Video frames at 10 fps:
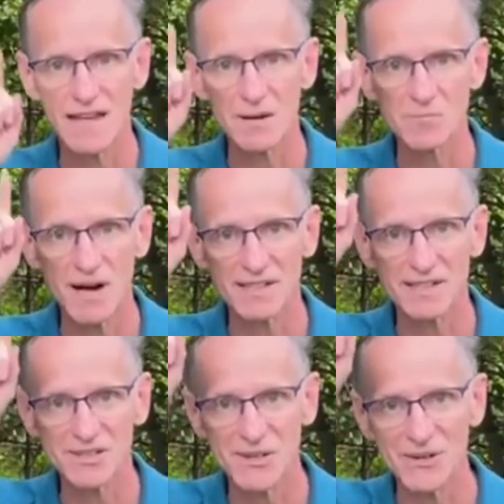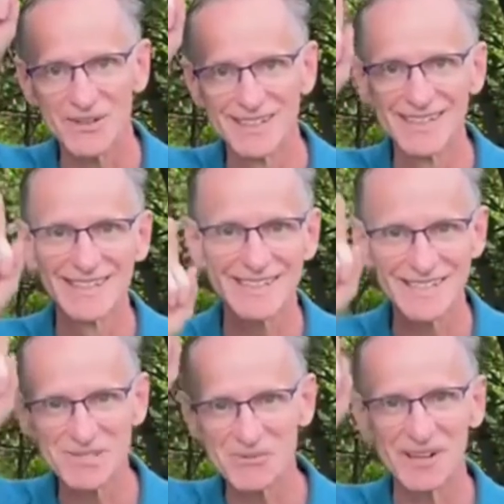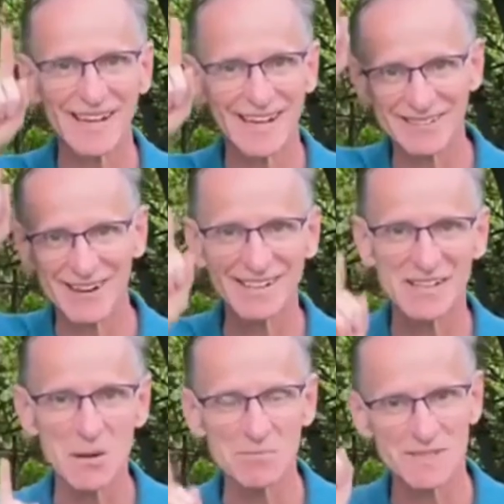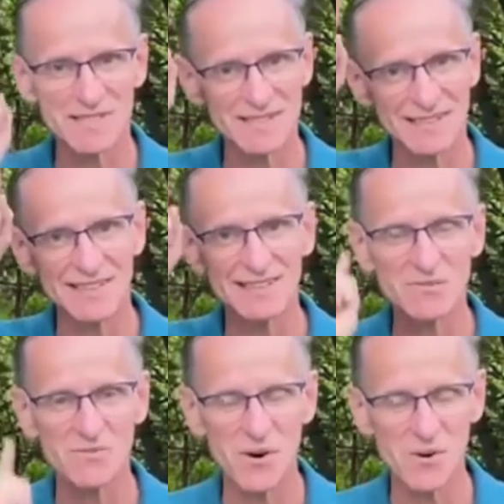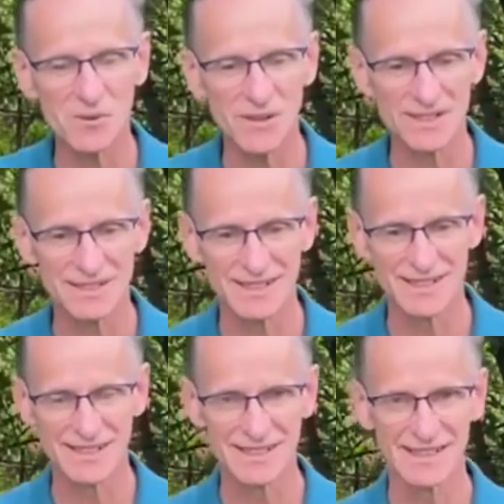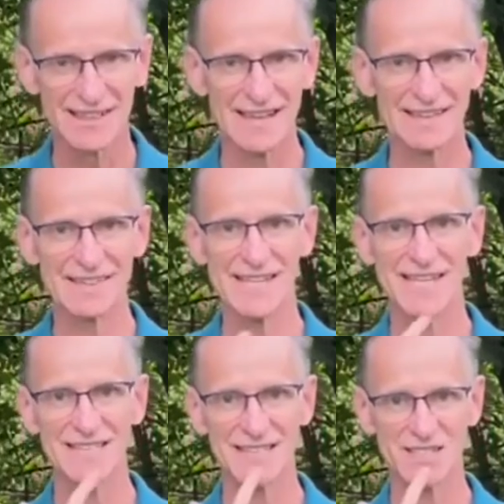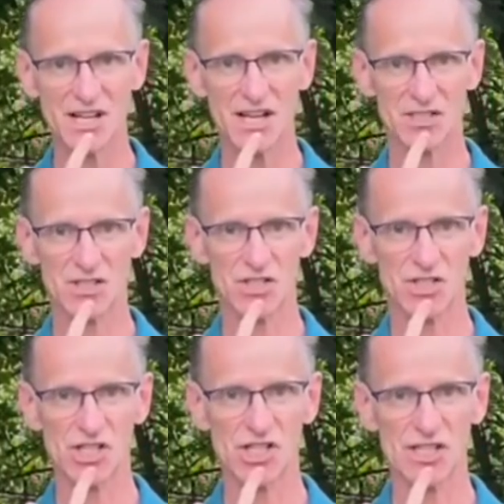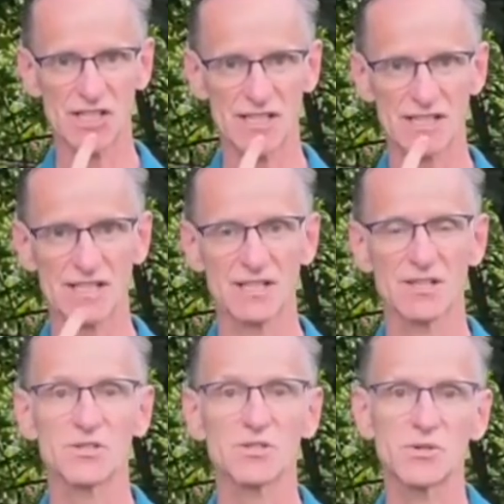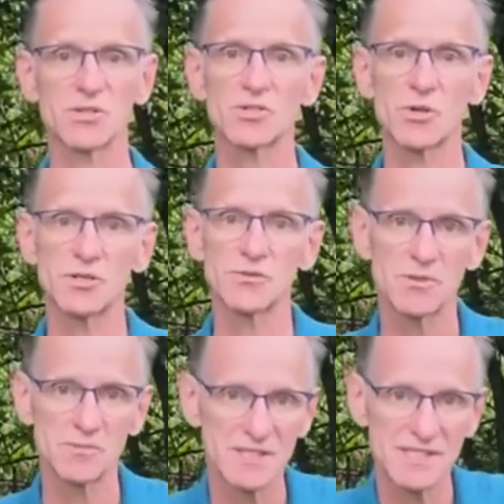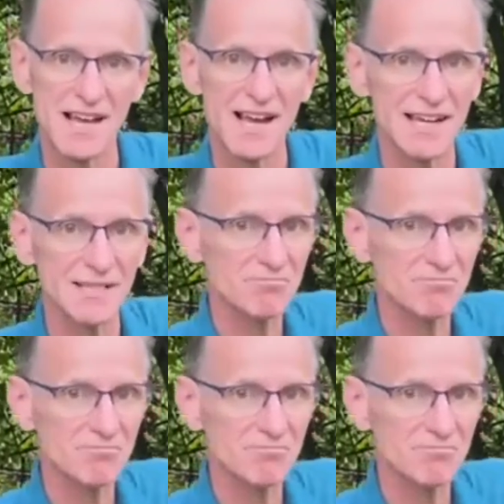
body go this way, right, up and slightly forward, and then to tuck the chin. So to show you from the side,